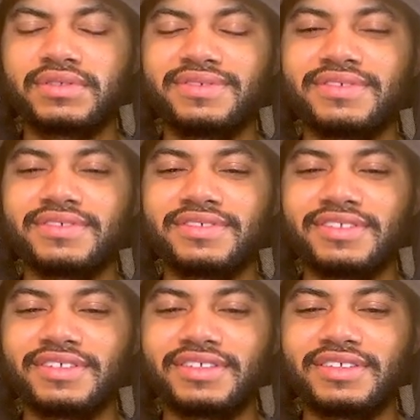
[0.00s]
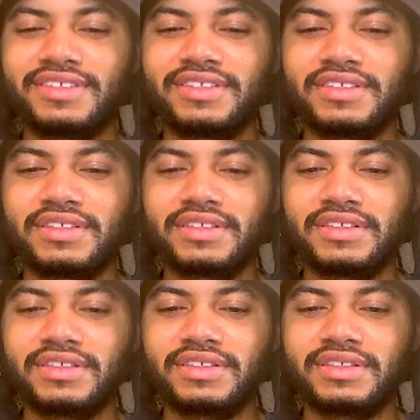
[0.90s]

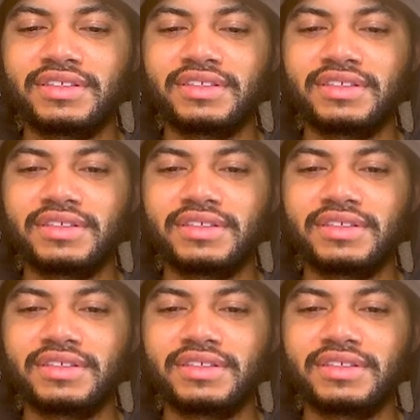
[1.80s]
(not speaking)